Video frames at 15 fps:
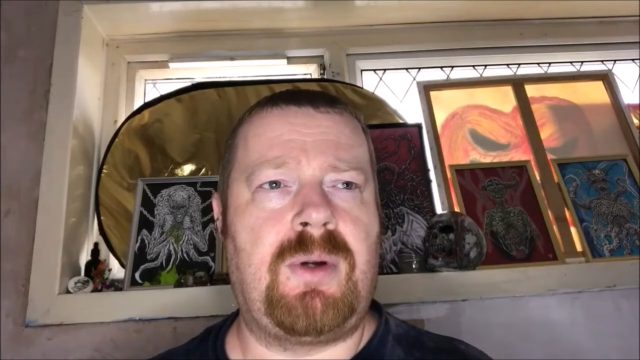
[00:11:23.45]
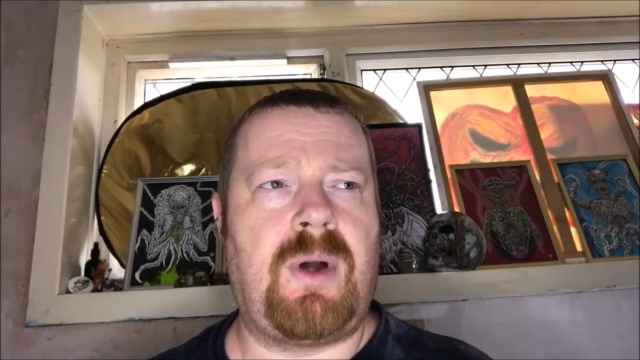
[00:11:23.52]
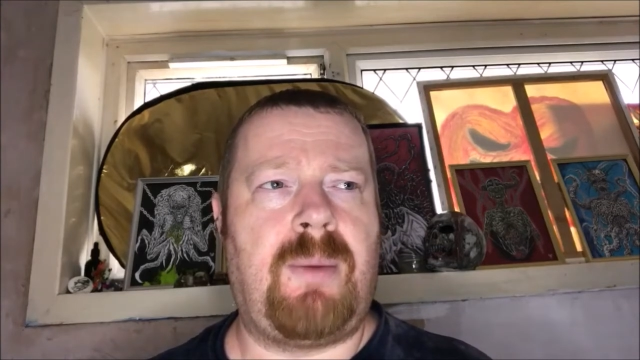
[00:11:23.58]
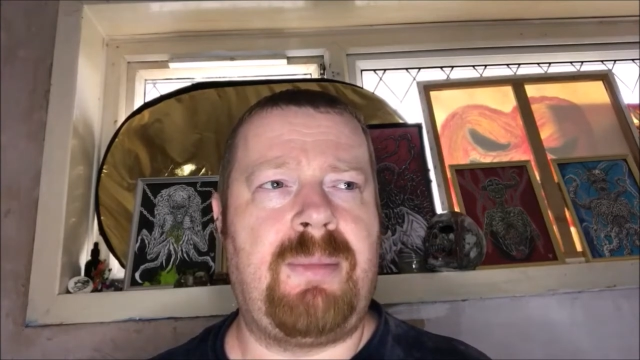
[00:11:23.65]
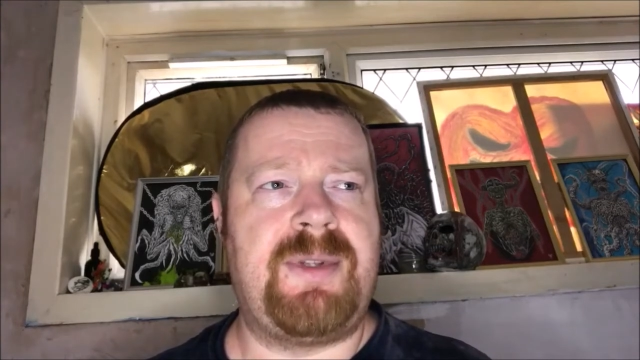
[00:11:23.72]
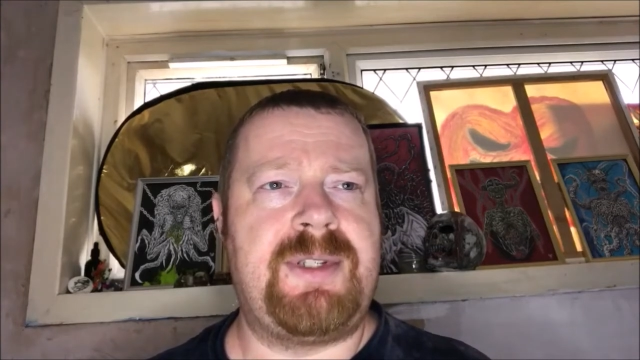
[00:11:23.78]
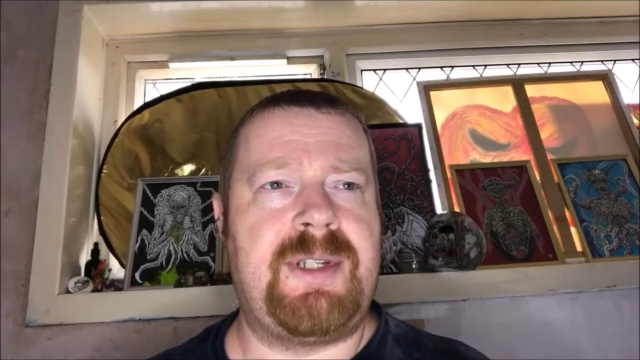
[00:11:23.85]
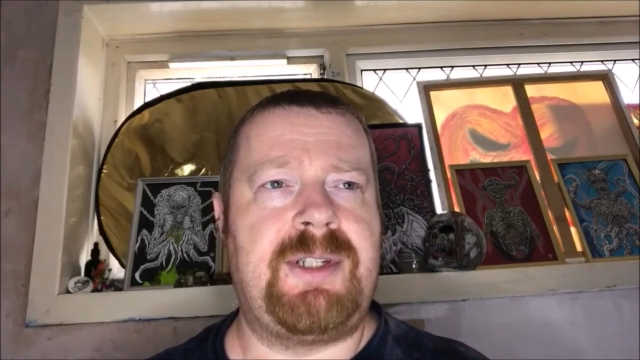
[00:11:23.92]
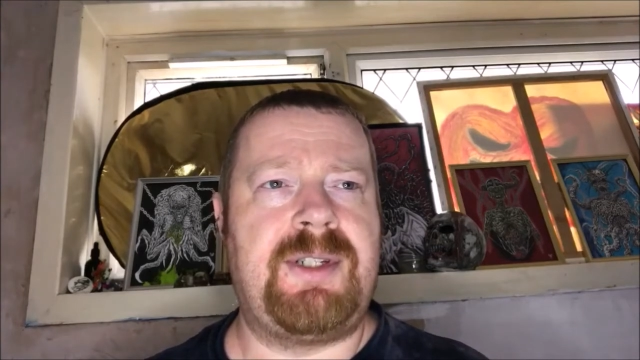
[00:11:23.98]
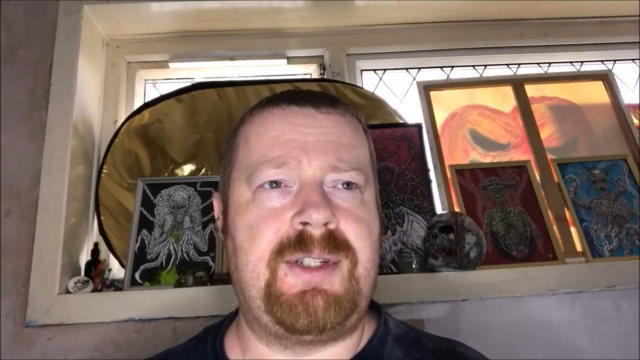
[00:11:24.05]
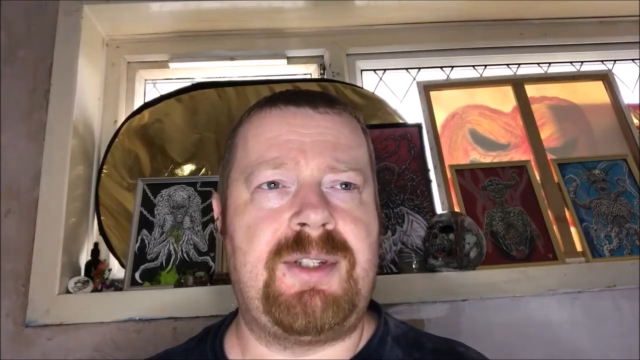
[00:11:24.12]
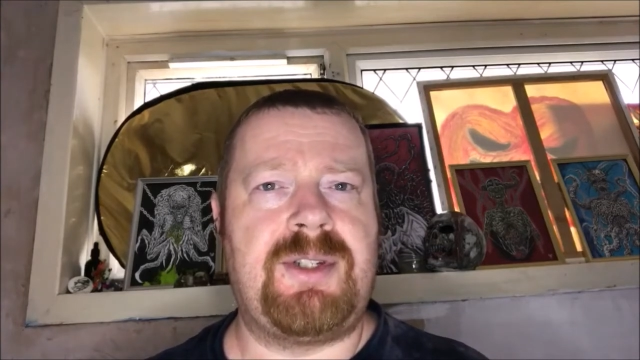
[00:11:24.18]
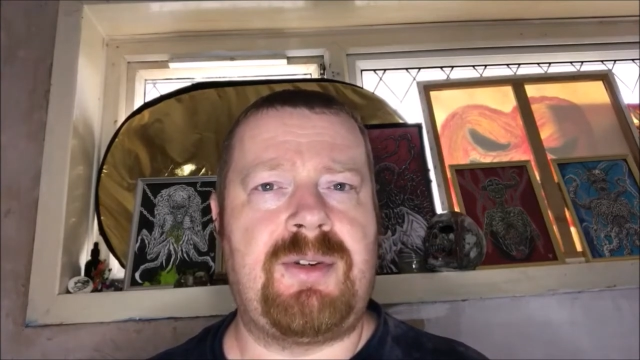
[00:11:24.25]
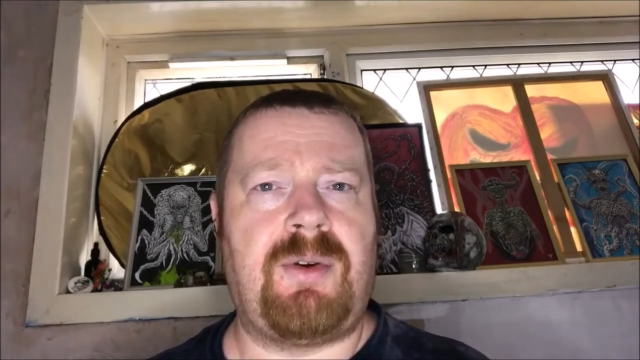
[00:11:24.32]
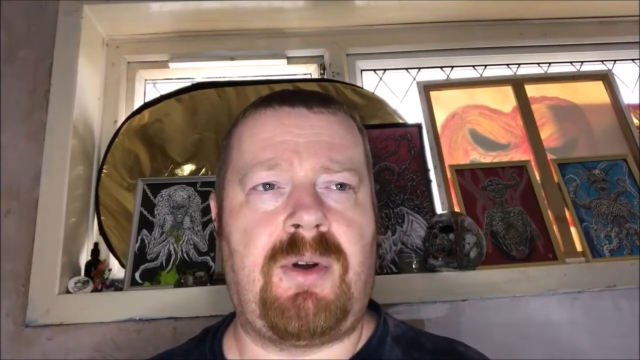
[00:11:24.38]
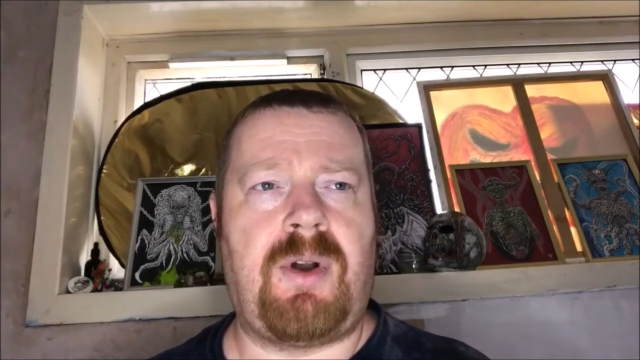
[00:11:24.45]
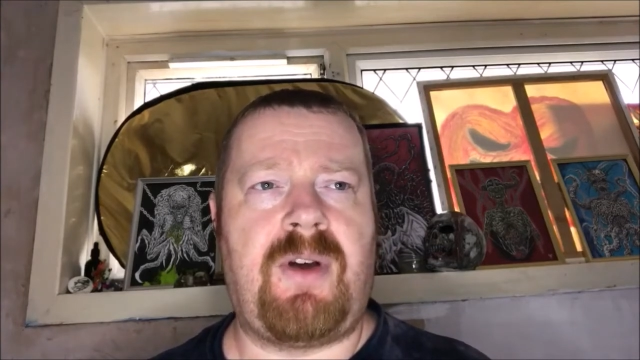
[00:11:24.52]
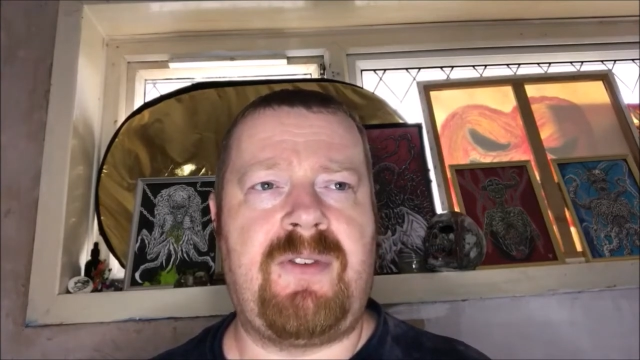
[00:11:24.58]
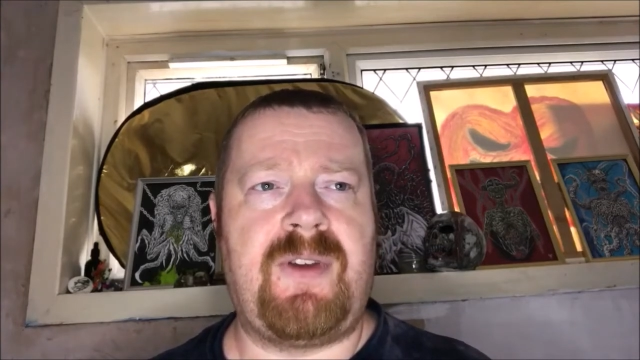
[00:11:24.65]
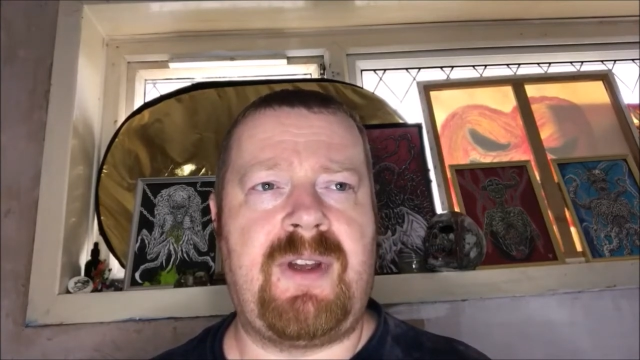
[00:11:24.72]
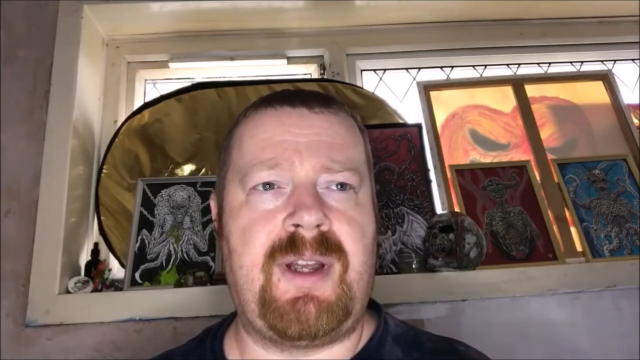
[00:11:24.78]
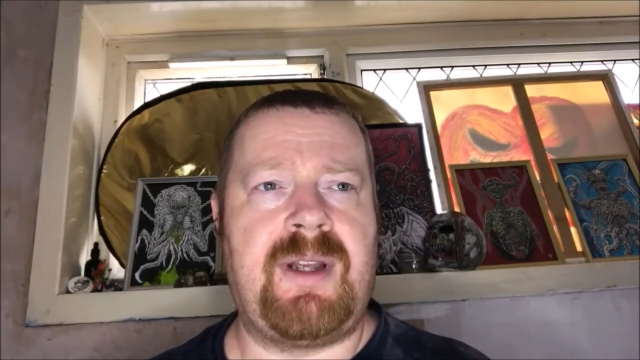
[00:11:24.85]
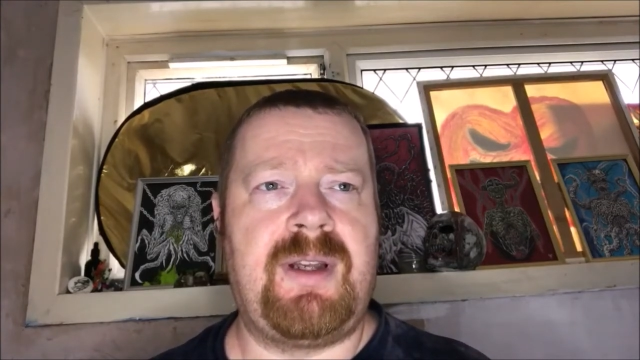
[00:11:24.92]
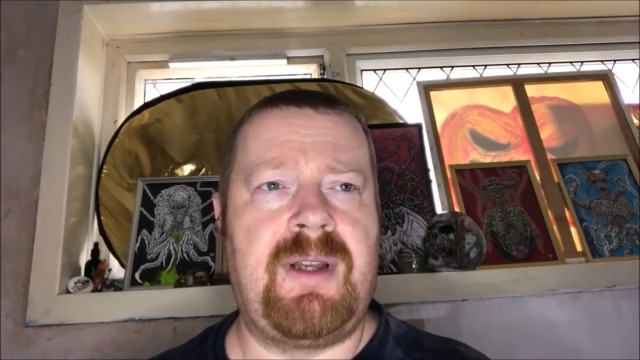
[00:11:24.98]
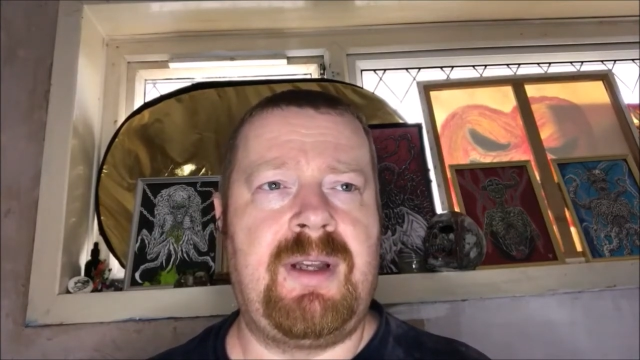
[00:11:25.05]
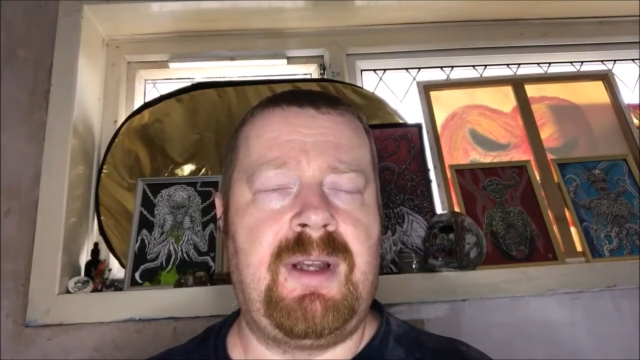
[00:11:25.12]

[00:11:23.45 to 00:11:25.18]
competitions are on offer,